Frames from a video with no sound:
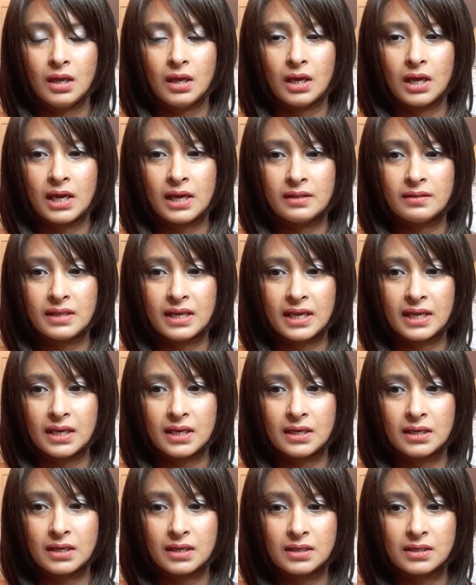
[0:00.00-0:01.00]
and
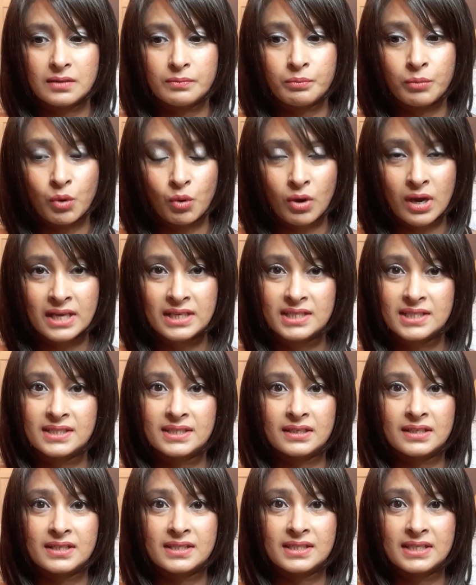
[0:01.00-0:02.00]
then more
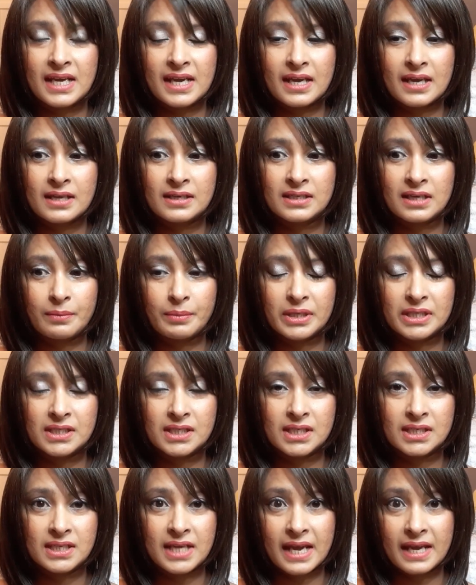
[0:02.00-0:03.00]
anti-sickness tablets
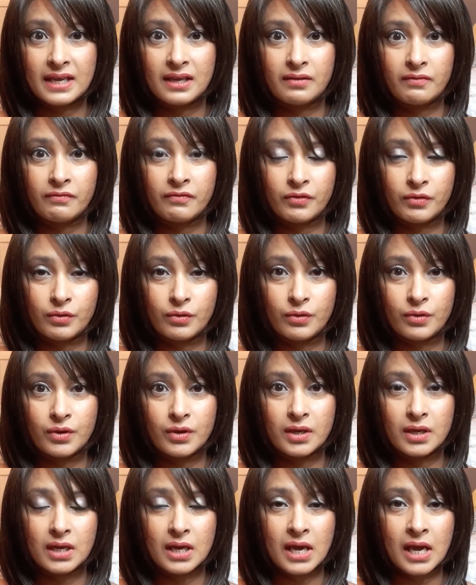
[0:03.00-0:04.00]
to take for
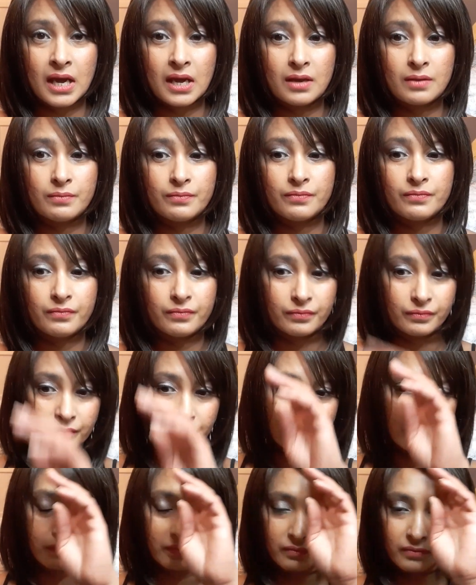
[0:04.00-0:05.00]

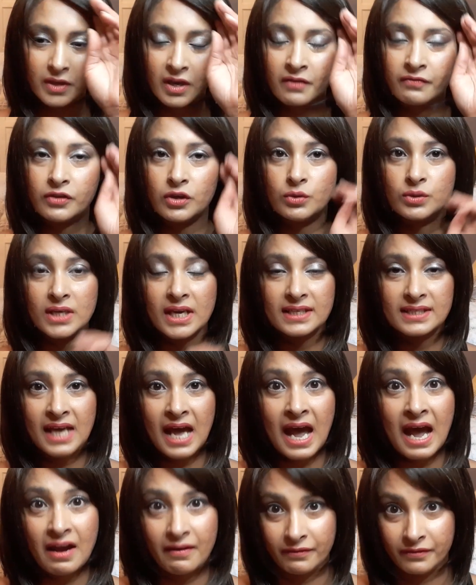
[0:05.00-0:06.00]
a few days
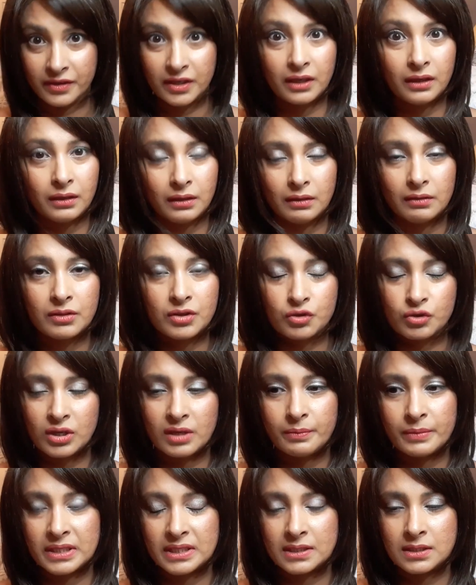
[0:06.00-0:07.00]
after the
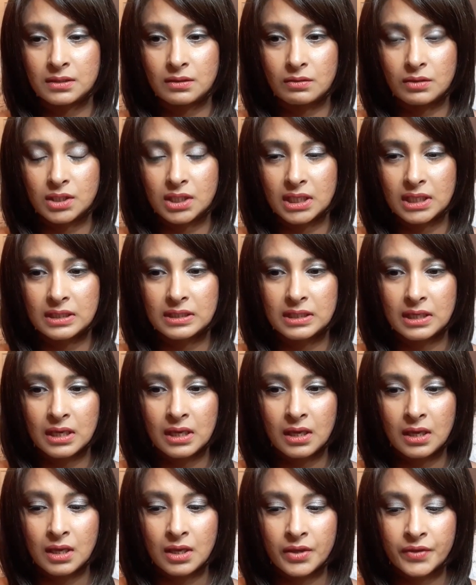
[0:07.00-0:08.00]
treatment started.
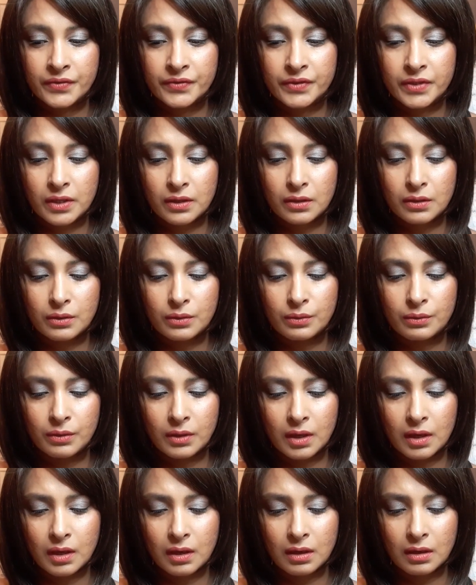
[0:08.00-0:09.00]
So
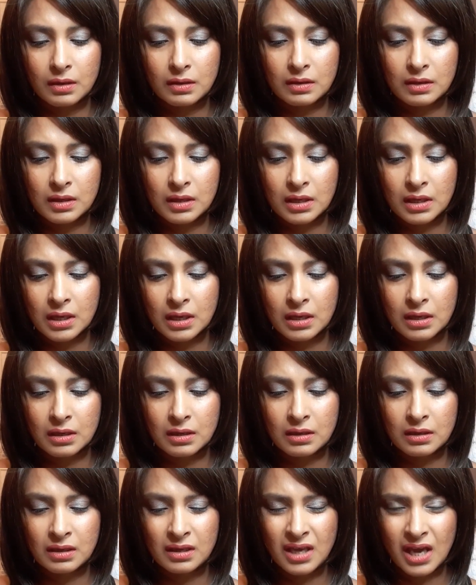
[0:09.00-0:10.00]

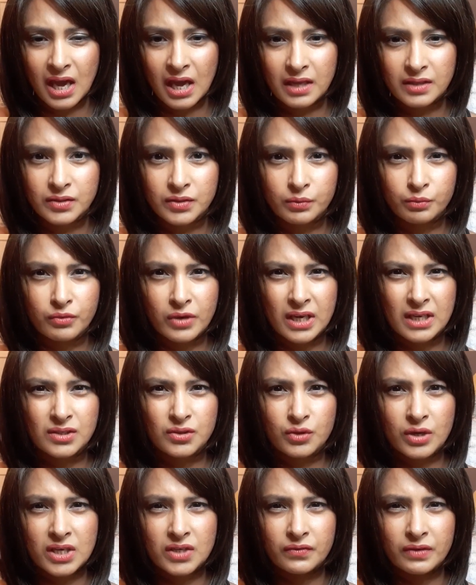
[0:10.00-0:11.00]
yeah, it's a really
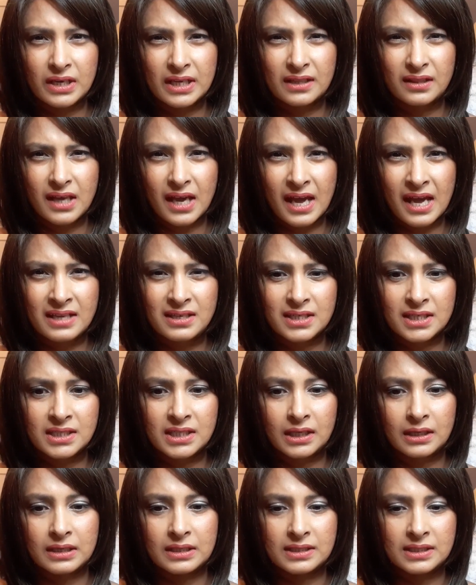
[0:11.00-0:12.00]
strange feeling. They're
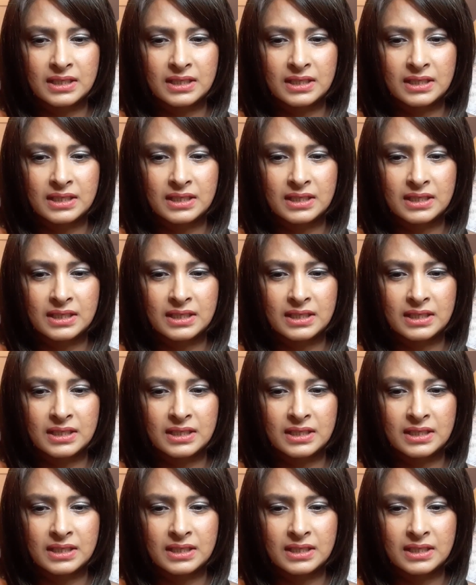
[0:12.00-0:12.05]
anti-sickness